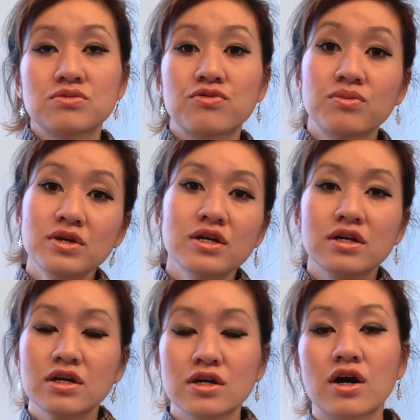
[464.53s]
for me,
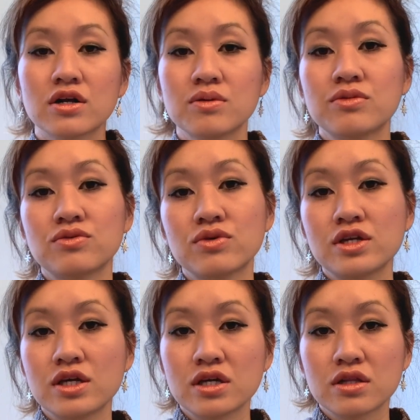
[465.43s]
I get caught up in
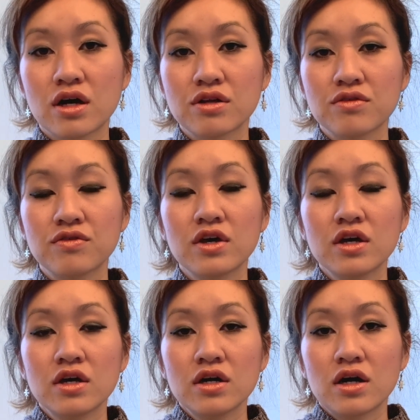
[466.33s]
reading a lot
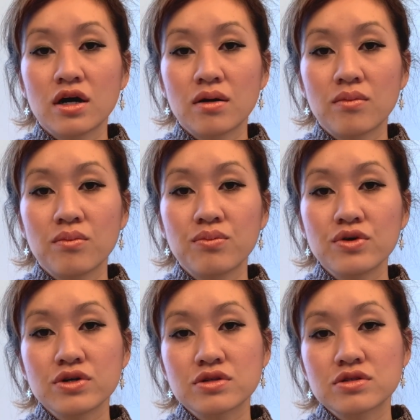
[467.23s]
of
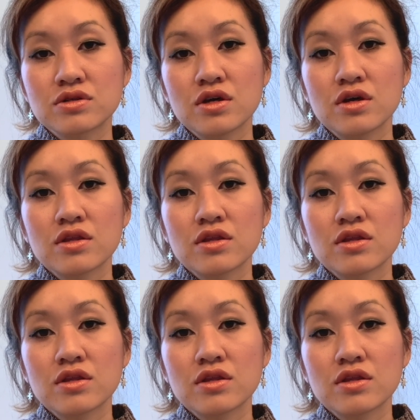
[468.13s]
books